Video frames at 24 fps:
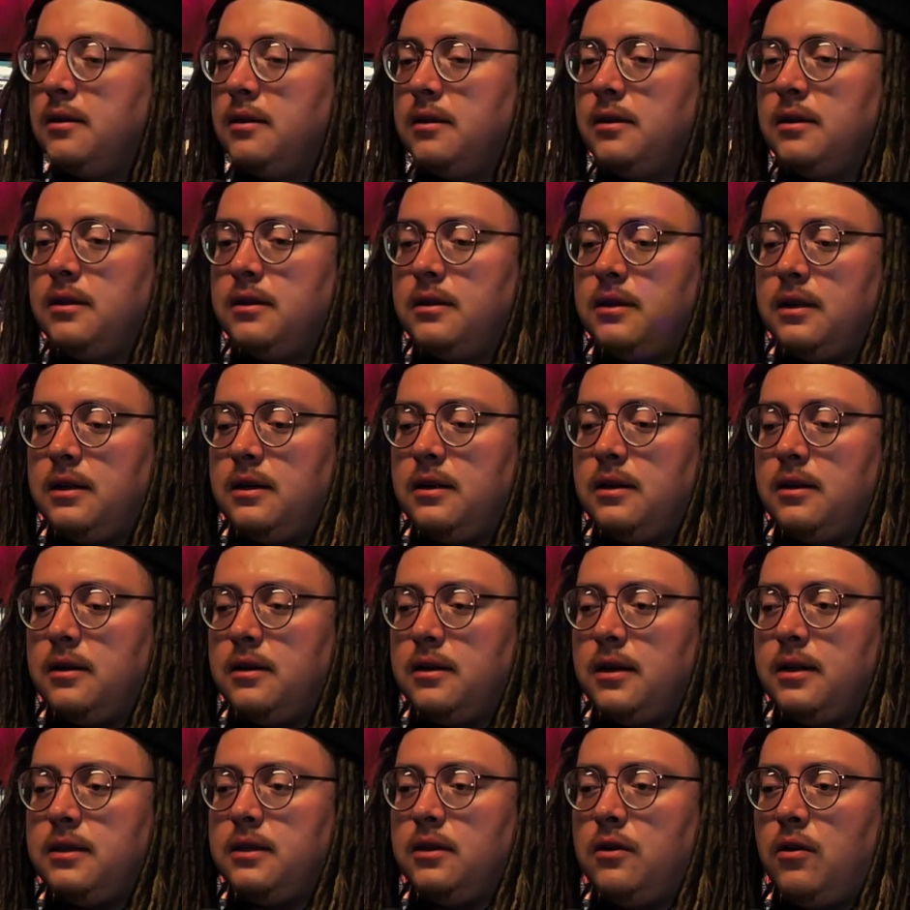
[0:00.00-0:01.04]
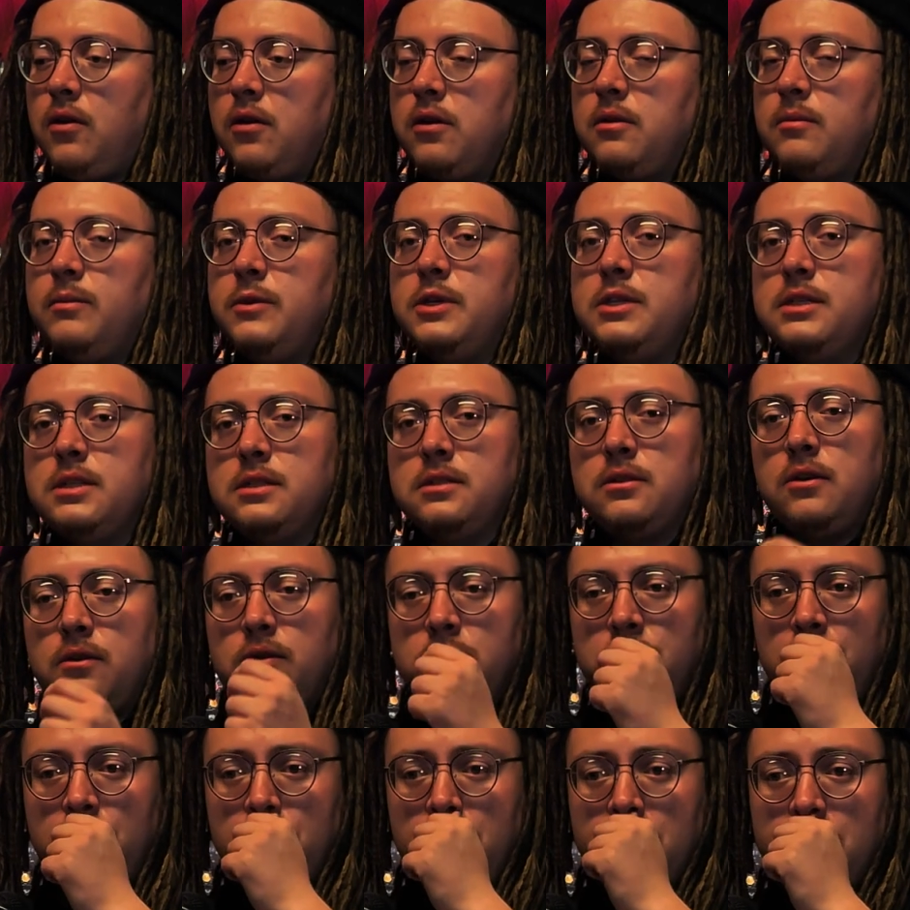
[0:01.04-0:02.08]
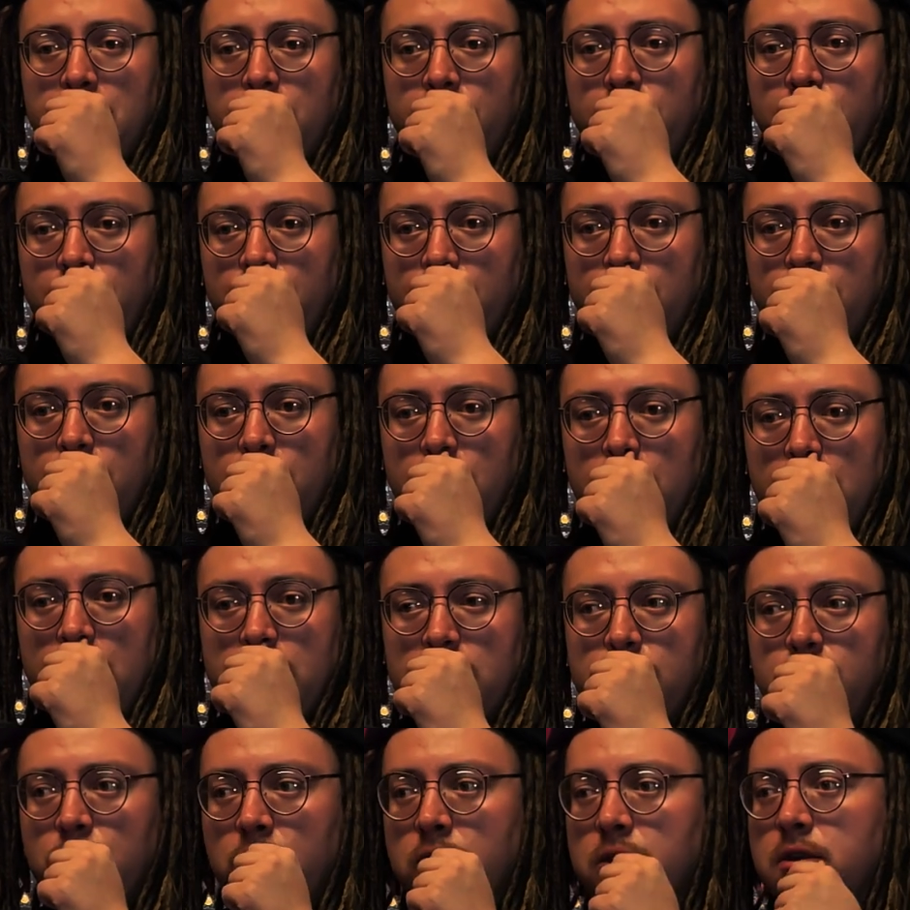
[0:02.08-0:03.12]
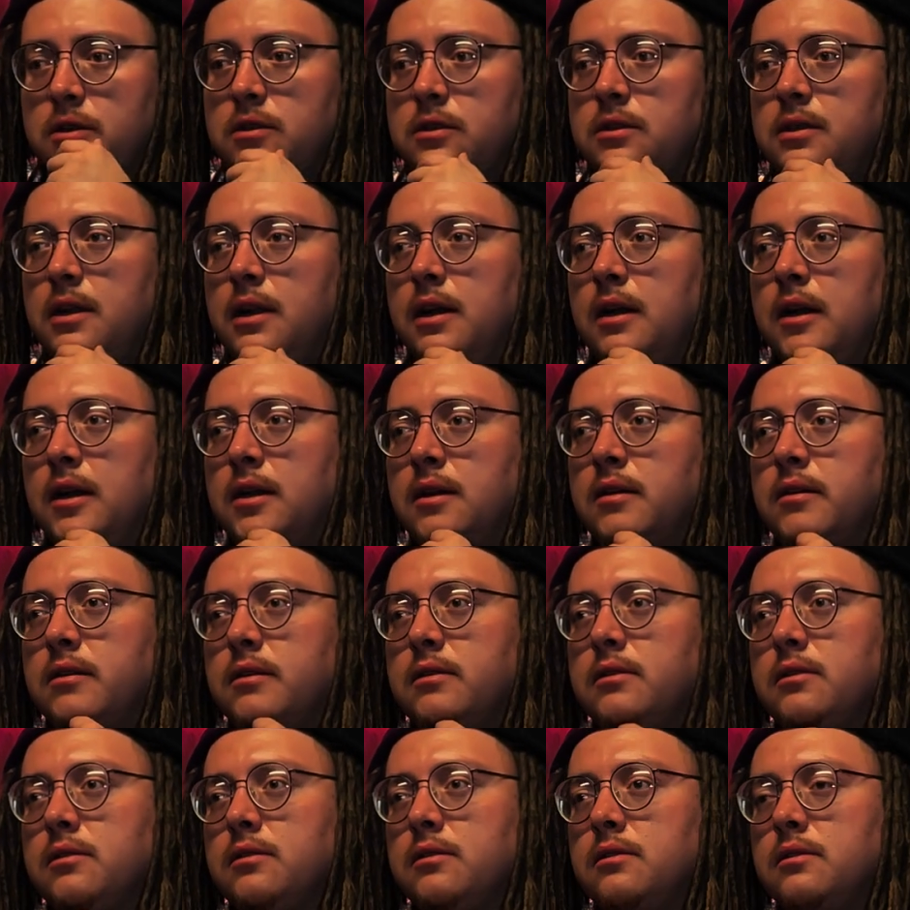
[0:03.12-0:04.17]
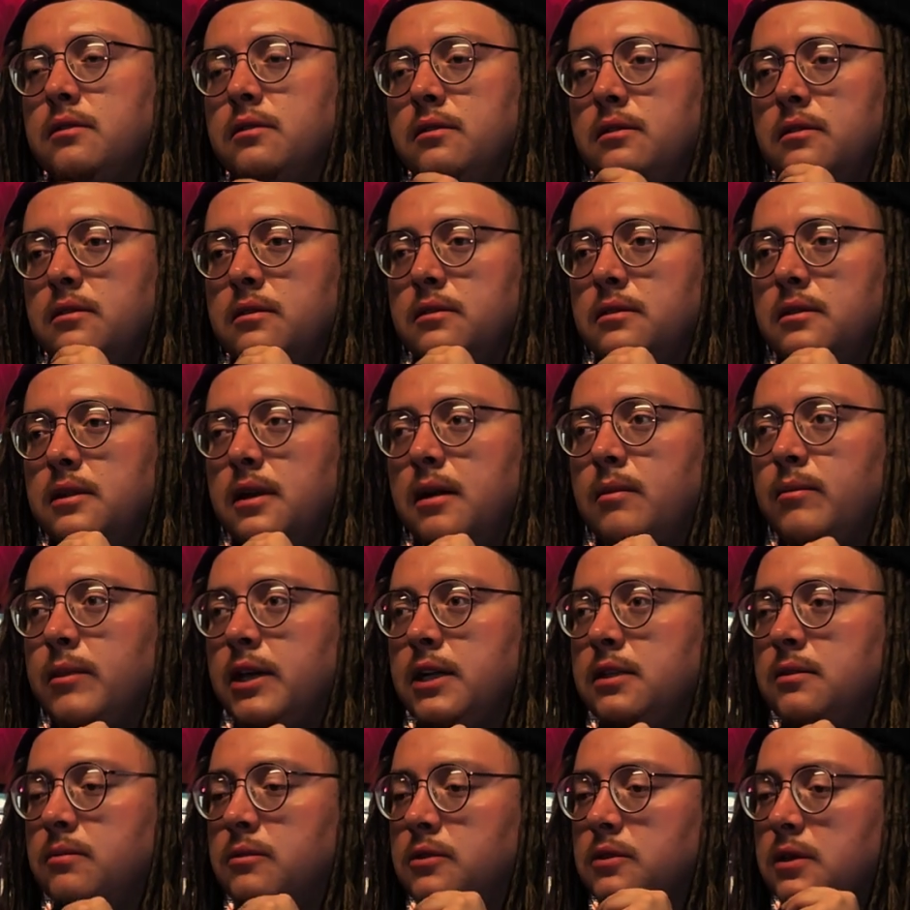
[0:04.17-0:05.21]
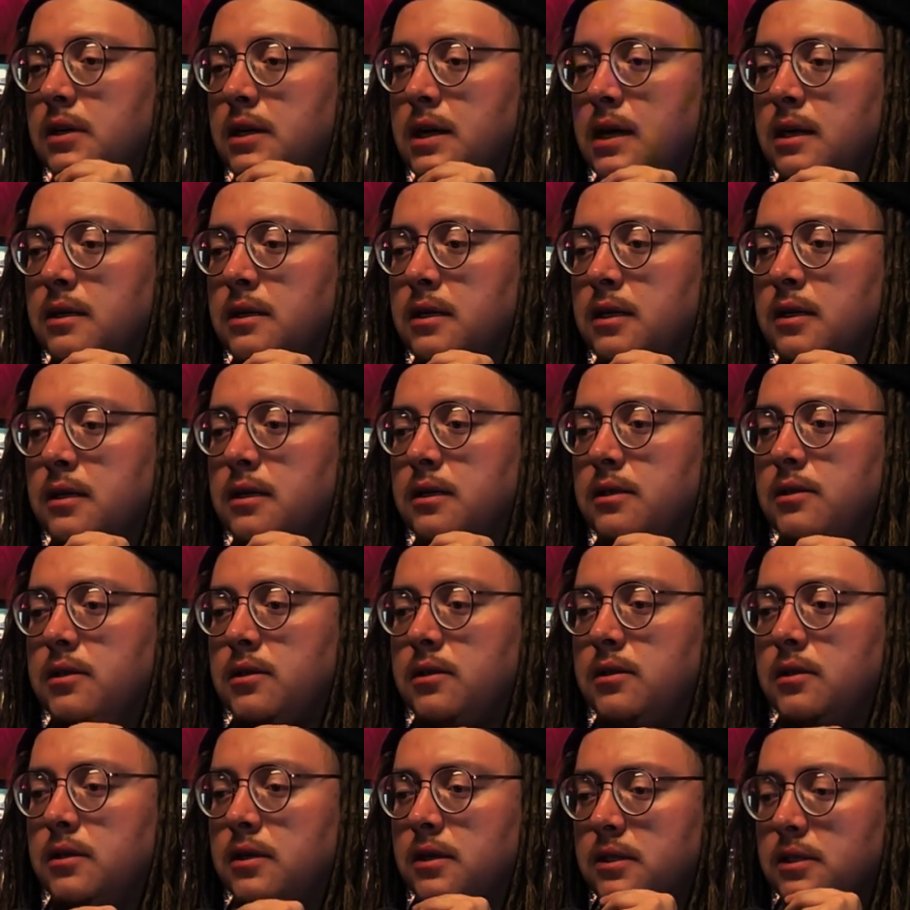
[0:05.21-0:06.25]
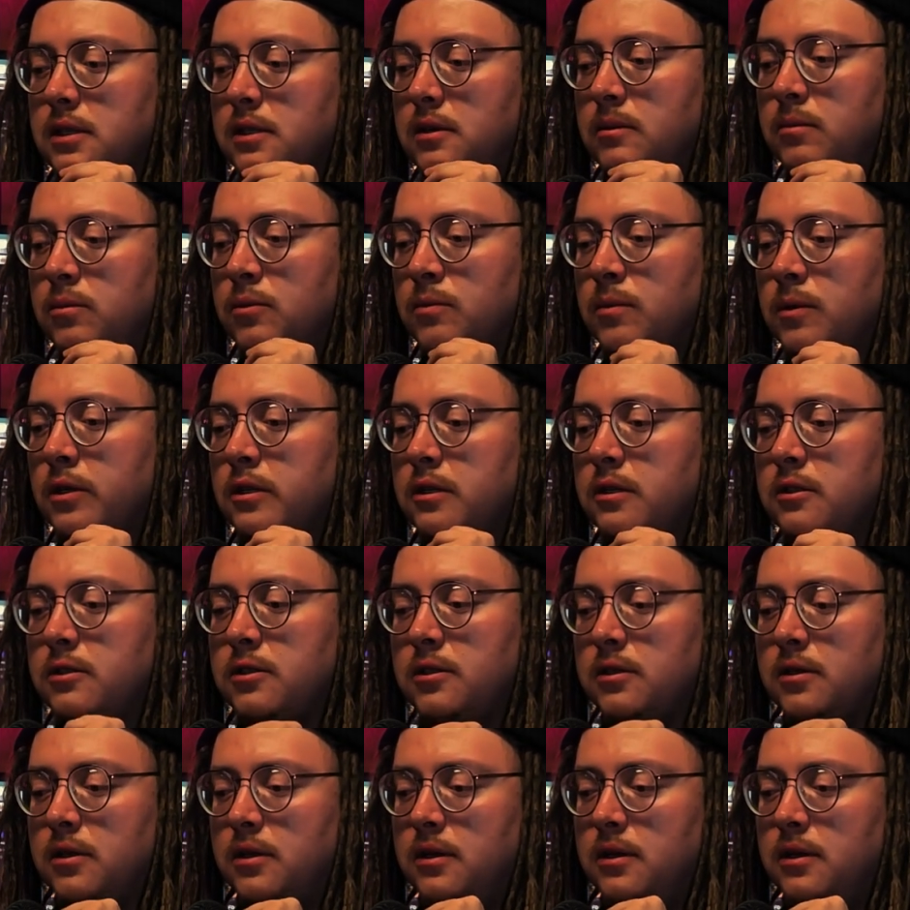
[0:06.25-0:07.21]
And then I think Artemis is the only one of his brothers that makes music, I think. He has a couple brothers.